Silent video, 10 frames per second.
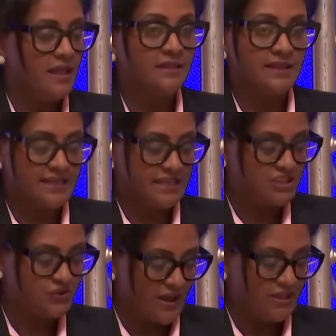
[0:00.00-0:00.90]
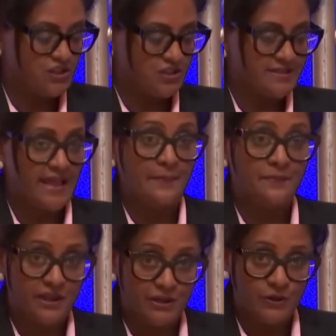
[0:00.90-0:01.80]
learning strategies and
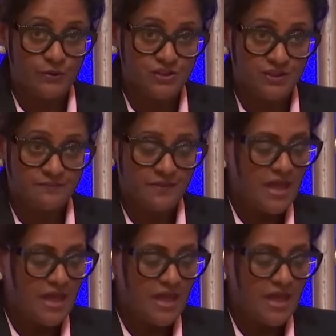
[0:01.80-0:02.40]
pedagogy.